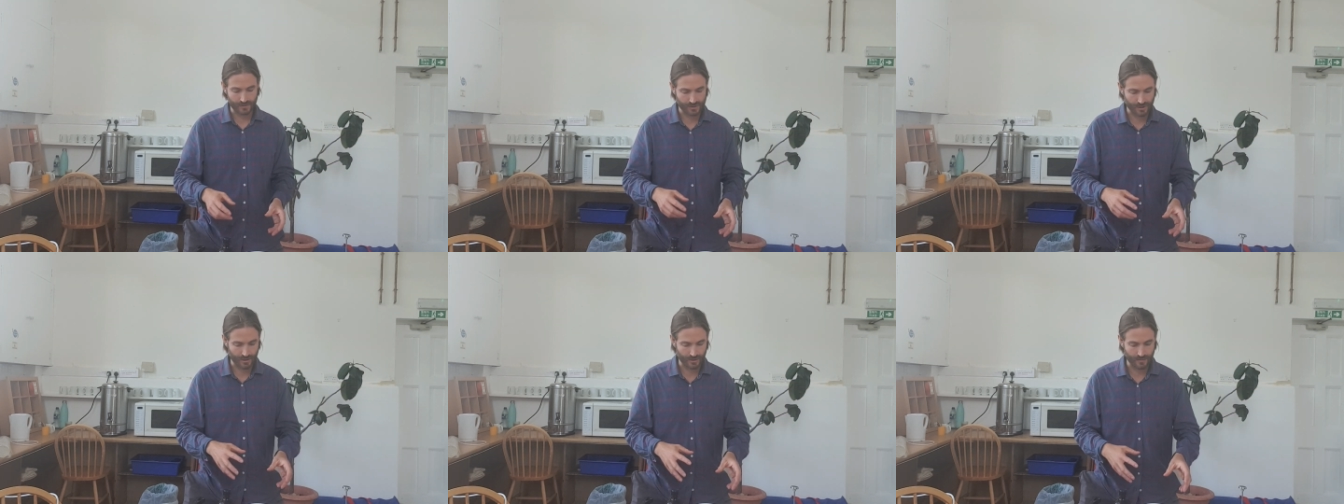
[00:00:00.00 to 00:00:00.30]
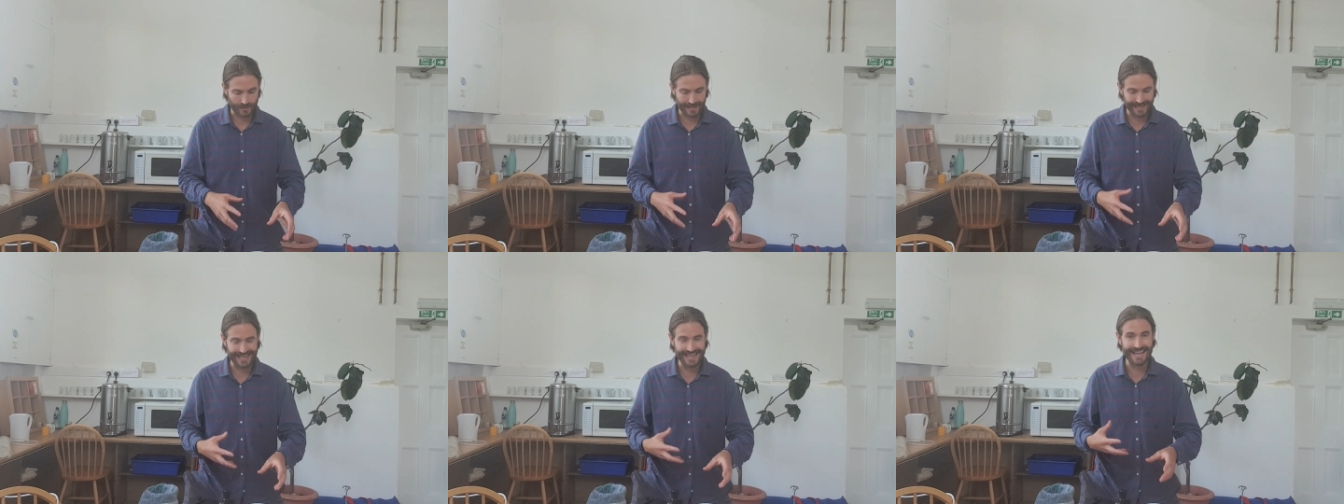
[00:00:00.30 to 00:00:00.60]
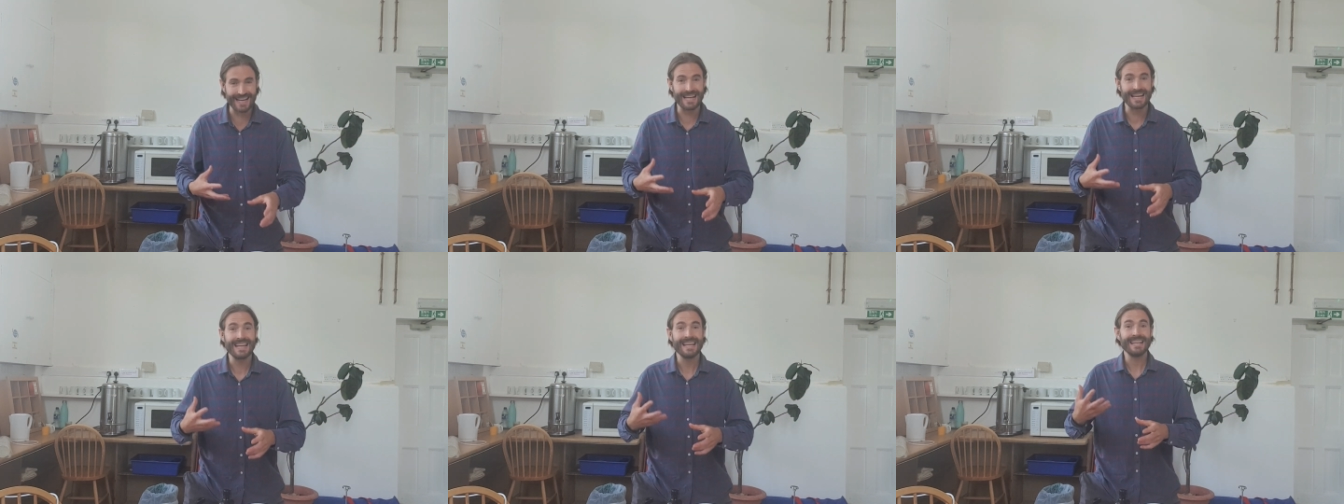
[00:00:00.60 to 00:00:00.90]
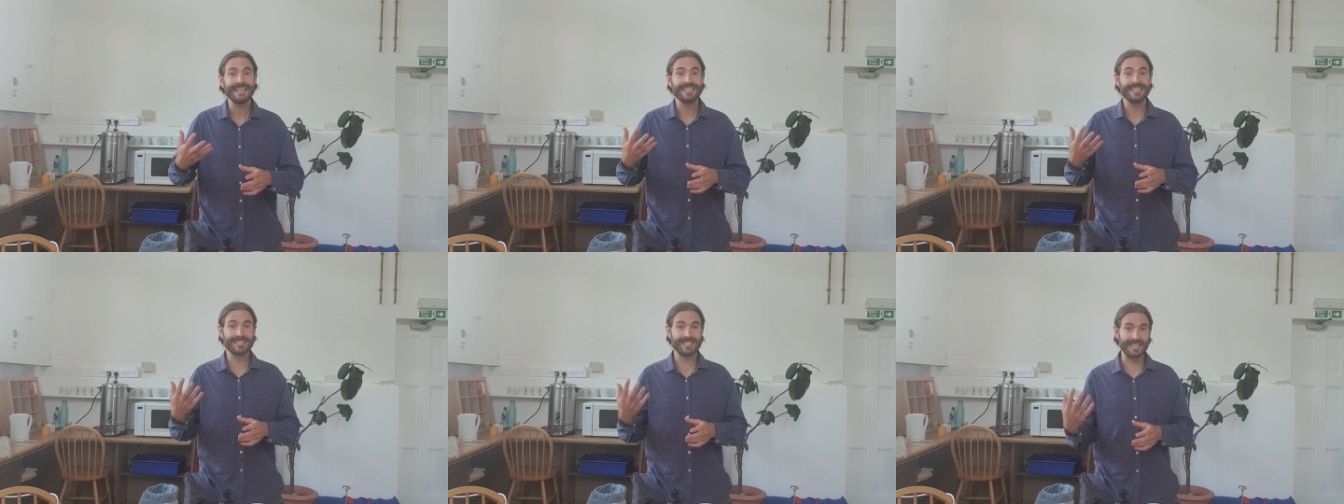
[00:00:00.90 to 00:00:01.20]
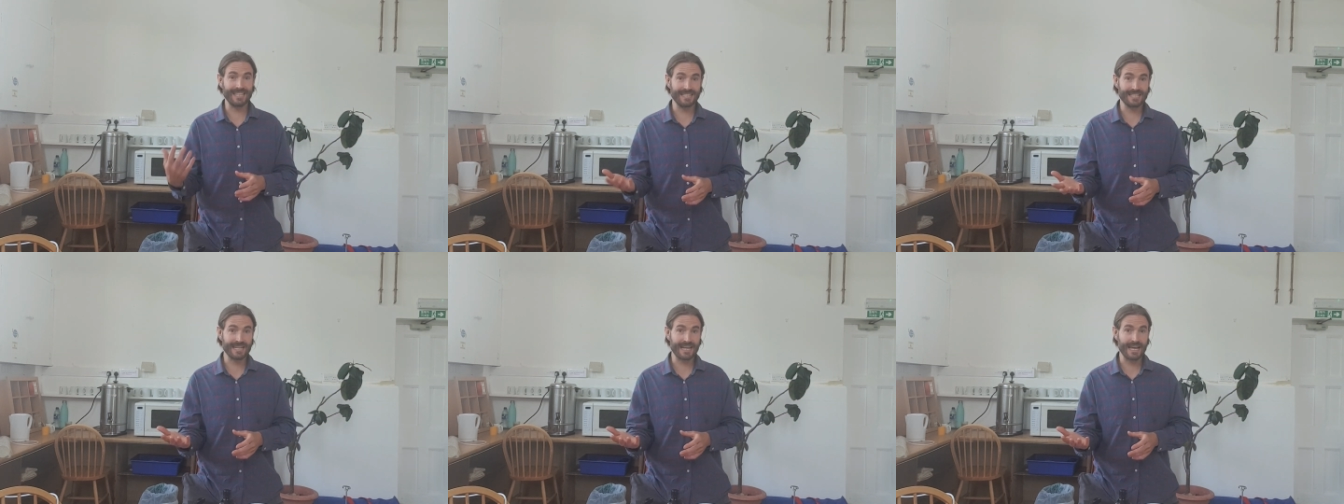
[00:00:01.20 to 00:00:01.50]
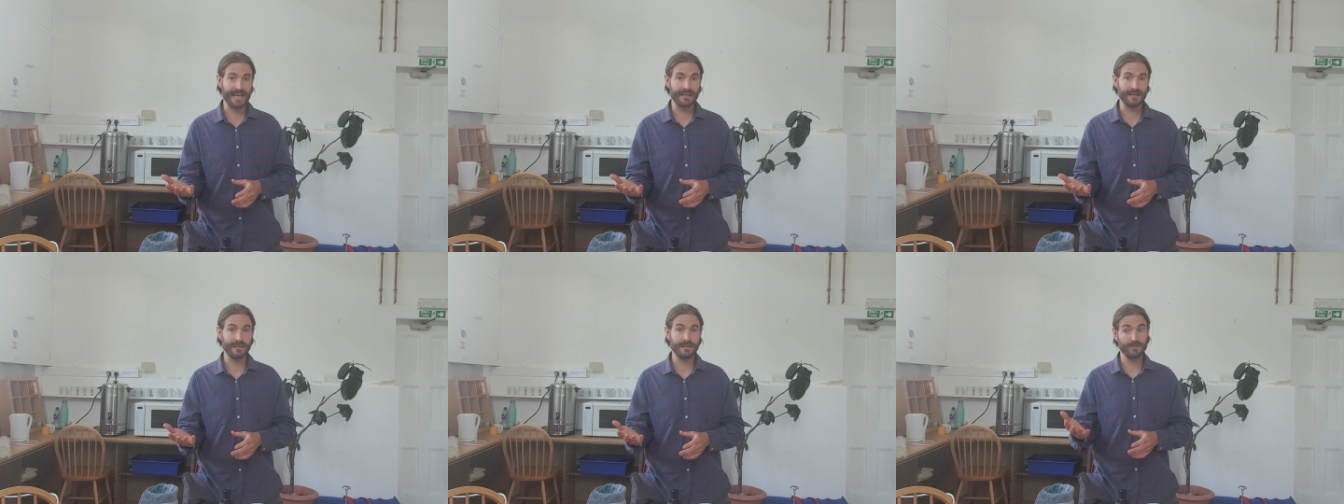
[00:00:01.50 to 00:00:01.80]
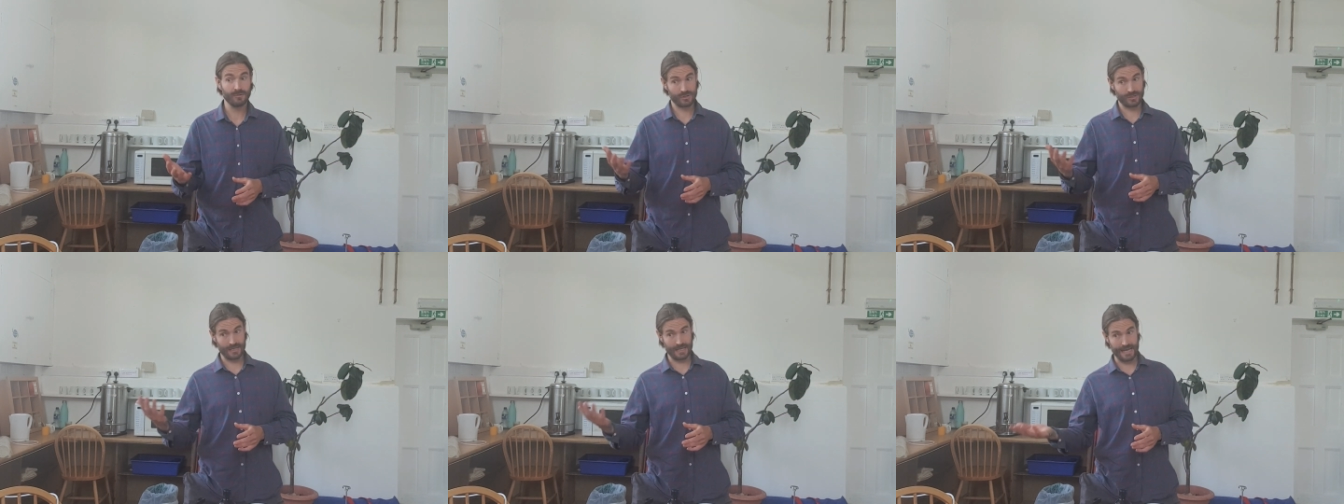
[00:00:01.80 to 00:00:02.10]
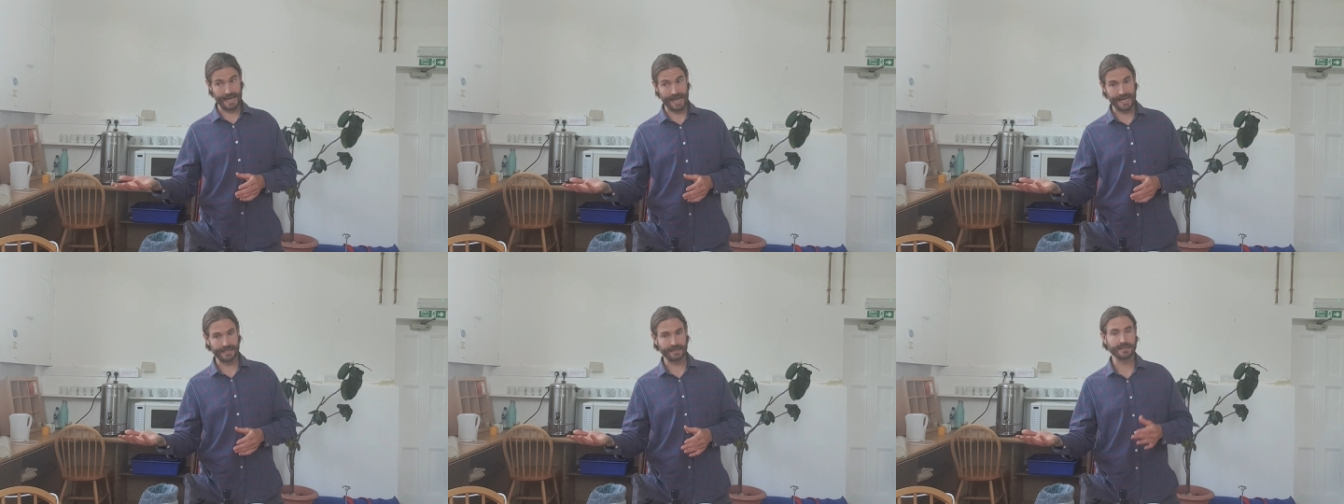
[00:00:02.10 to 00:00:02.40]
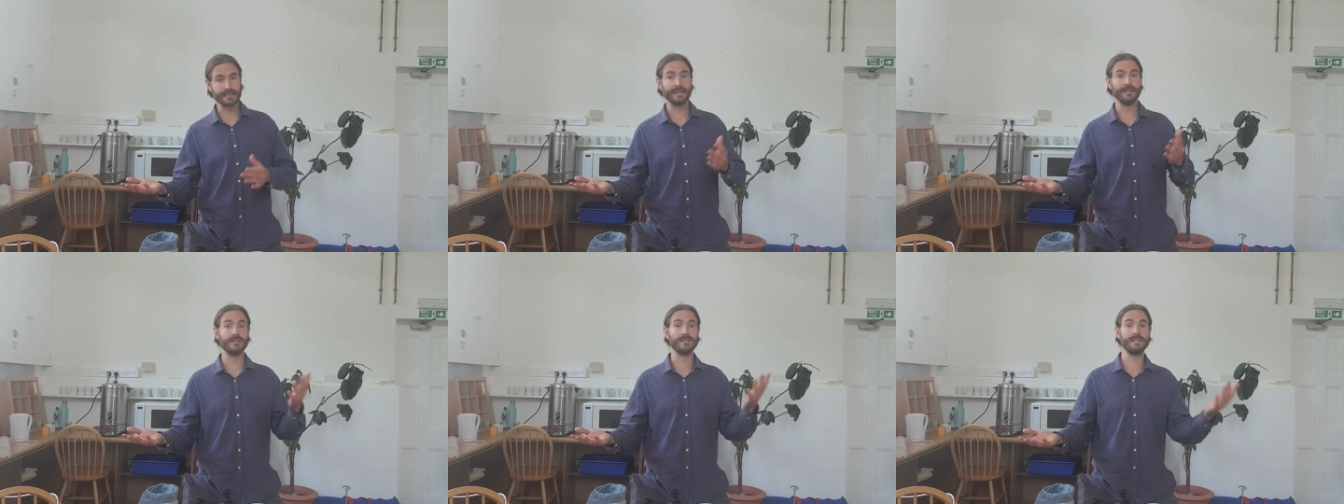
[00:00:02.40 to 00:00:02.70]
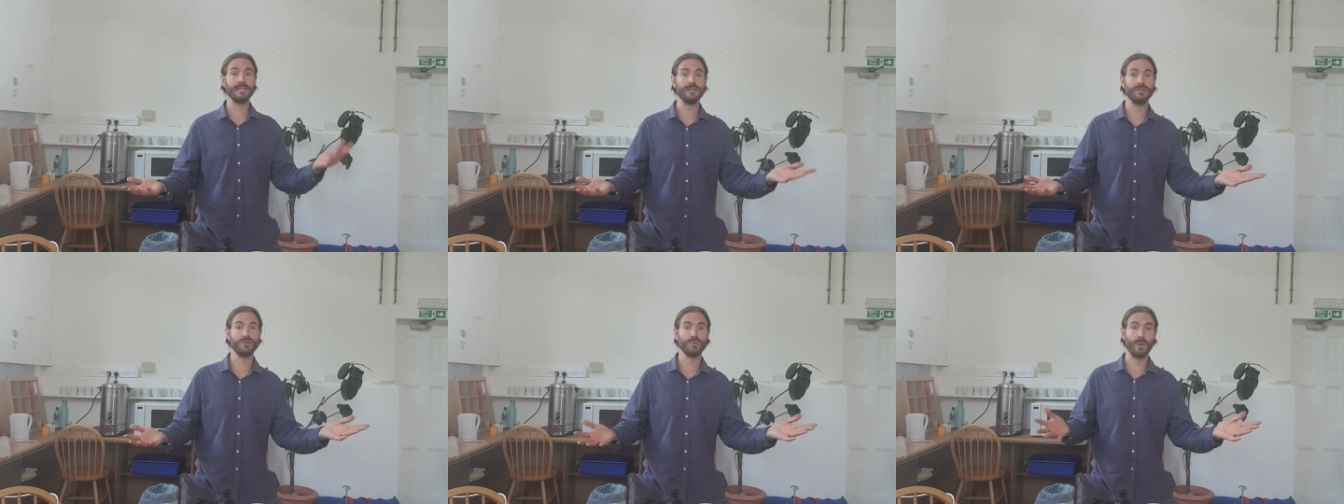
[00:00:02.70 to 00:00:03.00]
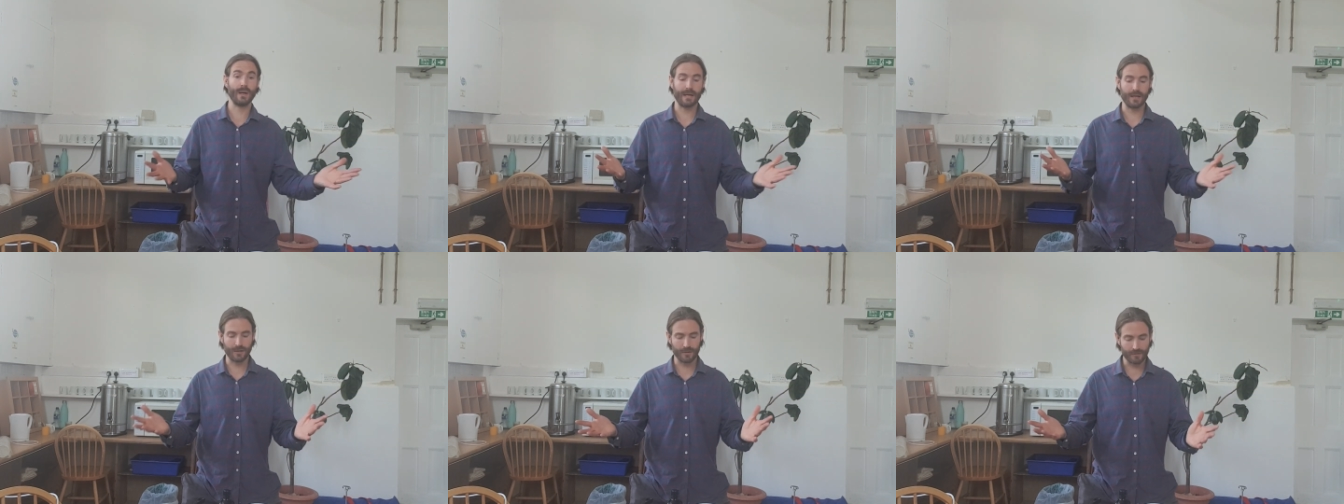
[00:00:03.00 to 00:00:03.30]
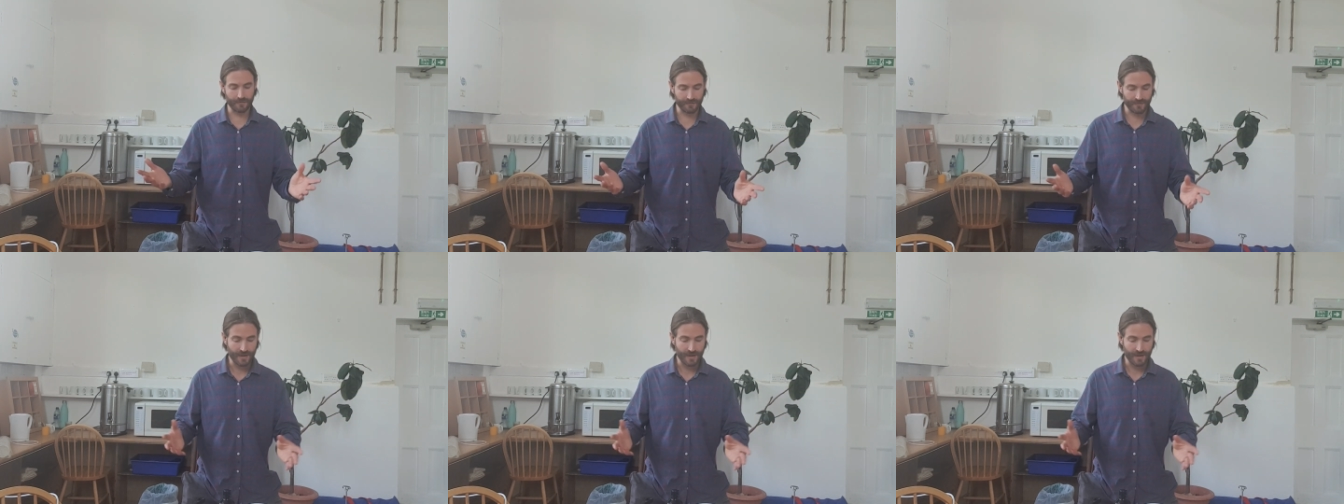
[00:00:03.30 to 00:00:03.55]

So you can get C10, C8 and C12,